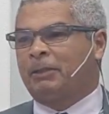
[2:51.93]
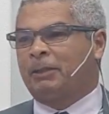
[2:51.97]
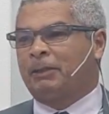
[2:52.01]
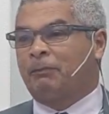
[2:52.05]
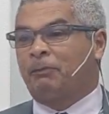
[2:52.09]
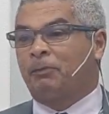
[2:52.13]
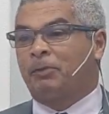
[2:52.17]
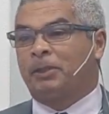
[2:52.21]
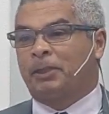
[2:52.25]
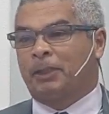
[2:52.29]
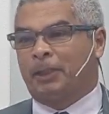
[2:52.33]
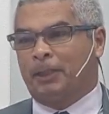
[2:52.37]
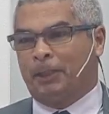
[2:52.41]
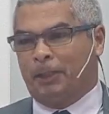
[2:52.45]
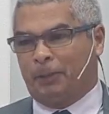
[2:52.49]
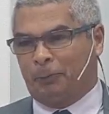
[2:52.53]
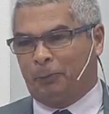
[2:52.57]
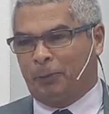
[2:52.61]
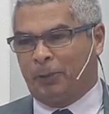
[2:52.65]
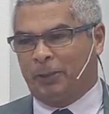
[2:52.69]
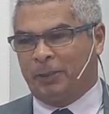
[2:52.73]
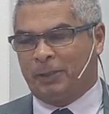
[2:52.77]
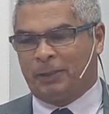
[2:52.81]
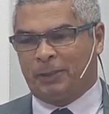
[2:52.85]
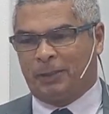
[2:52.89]
And the
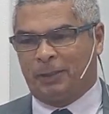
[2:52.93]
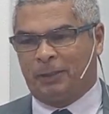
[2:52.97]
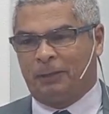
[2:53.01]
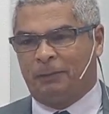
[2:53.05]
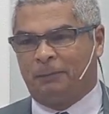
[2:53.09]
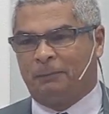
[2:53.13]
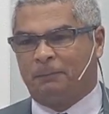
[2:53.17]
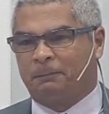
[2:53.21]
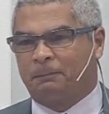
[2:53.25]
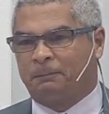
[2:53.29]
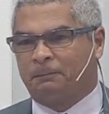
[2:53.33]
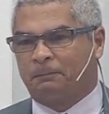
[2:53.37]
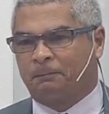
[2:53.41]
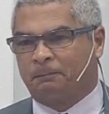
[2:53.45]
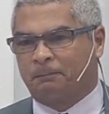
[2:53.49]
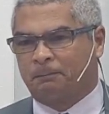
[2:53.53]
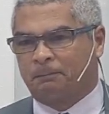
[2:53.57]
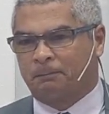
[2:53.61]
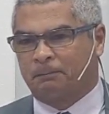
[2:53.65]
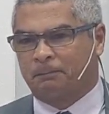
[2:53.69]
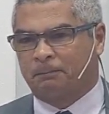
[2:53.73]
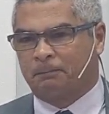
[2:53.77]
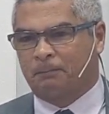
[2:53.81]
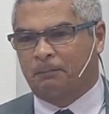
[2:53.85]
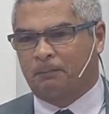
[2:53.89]
gratitude is for you to
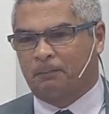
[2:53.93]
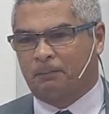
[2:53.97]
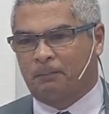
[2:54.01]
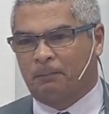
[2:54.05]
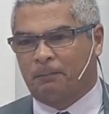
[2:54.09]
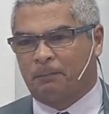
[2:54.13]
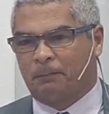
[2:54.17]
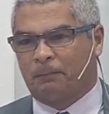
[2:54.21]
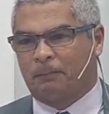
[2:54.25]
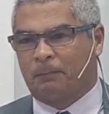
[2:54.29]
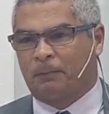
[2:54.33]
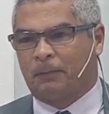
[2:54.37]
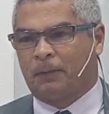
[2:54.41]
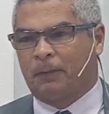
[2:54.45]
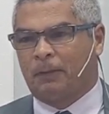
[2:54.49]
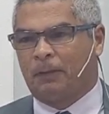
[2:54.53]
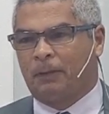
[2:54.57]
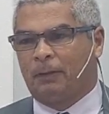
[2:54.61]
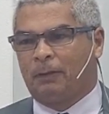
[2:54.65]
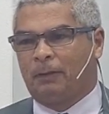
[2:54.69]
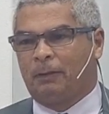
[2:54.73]
recognize